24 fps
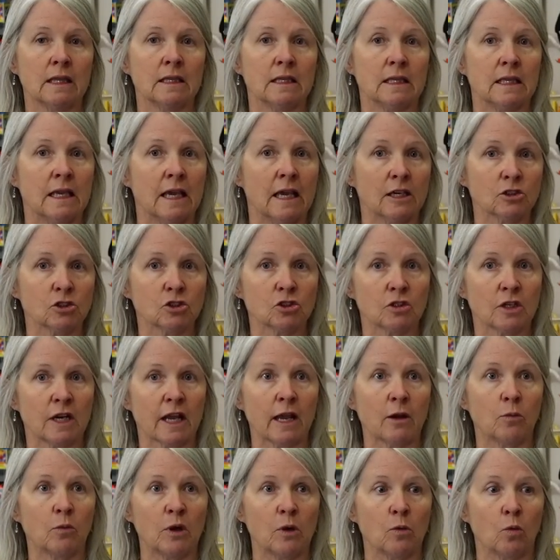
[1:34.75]
Yesterday
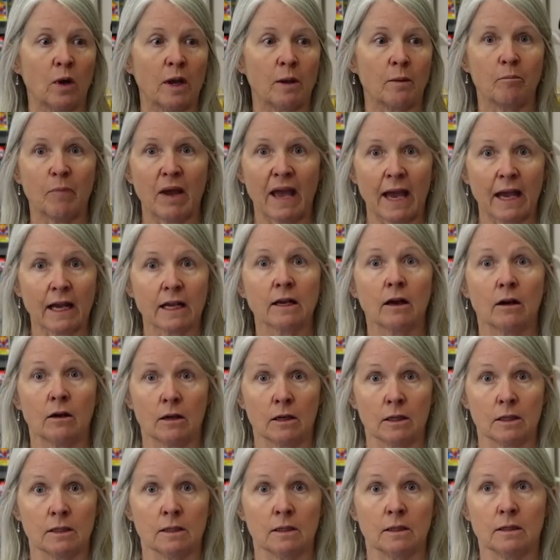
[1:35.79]
we went back
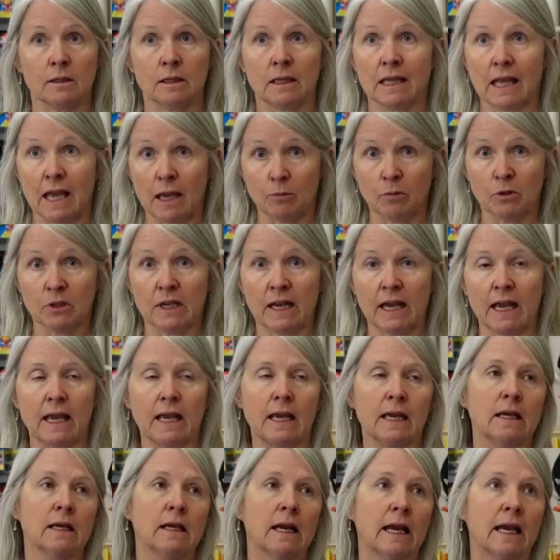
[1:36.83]
on Labor
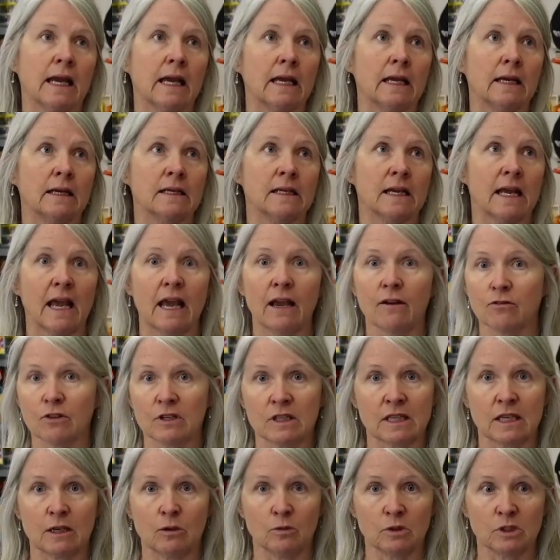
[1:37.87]
Day and
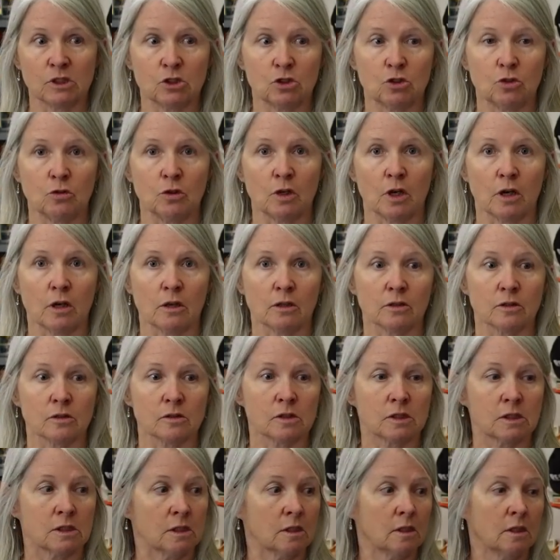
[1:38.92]
everything was
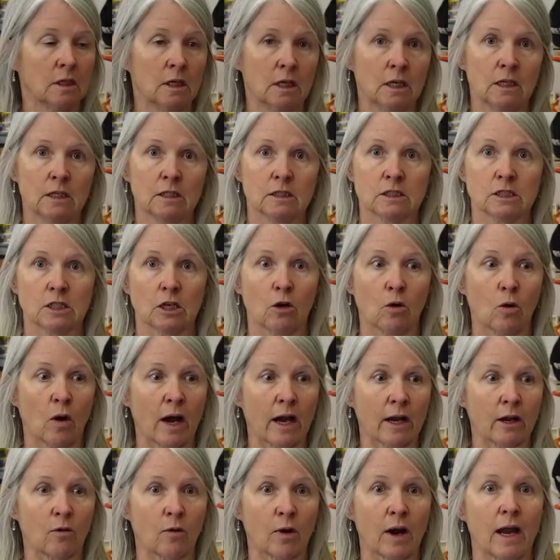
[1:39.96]
$2. So I
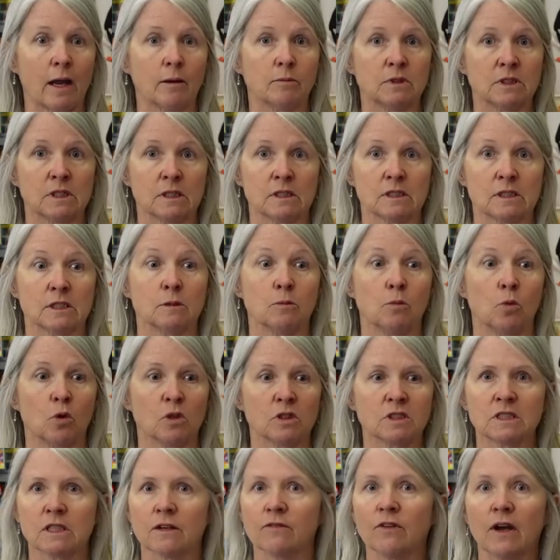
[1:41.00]
grabbed some more
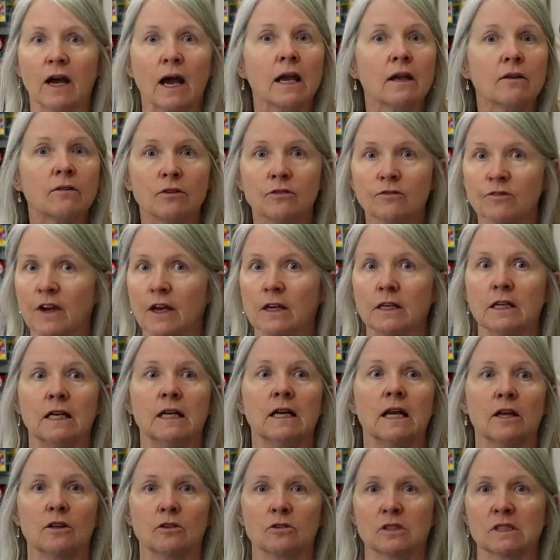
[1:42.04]
stuff. I even found
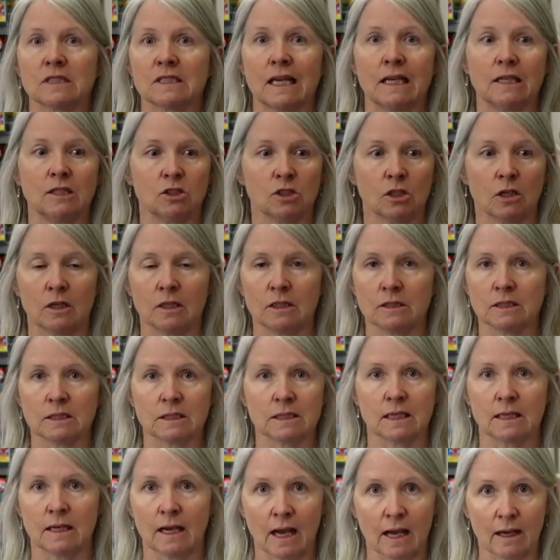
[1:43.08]
another St. John's
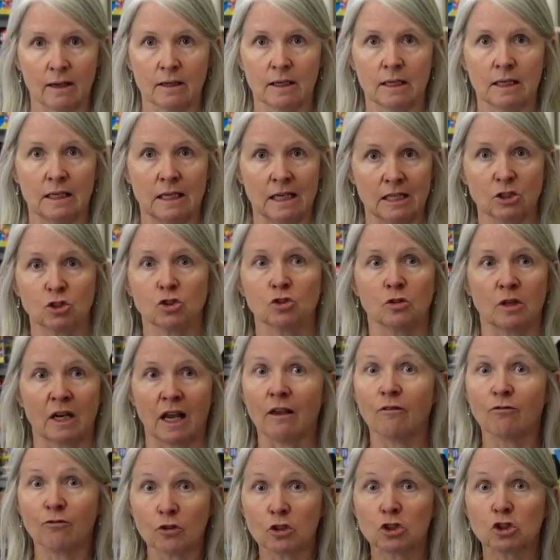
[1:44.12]
yesterday
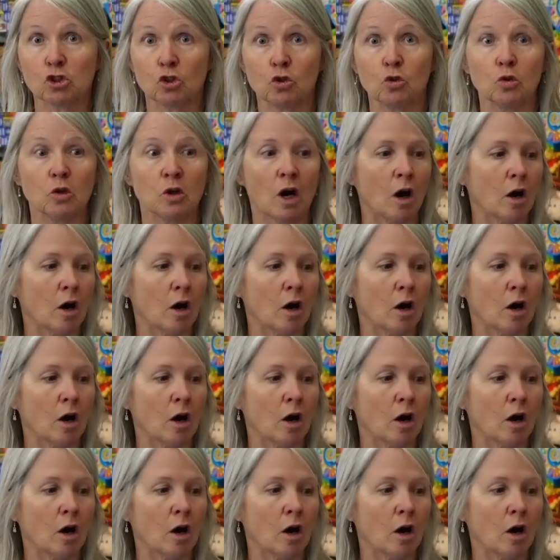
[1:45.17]
for $2.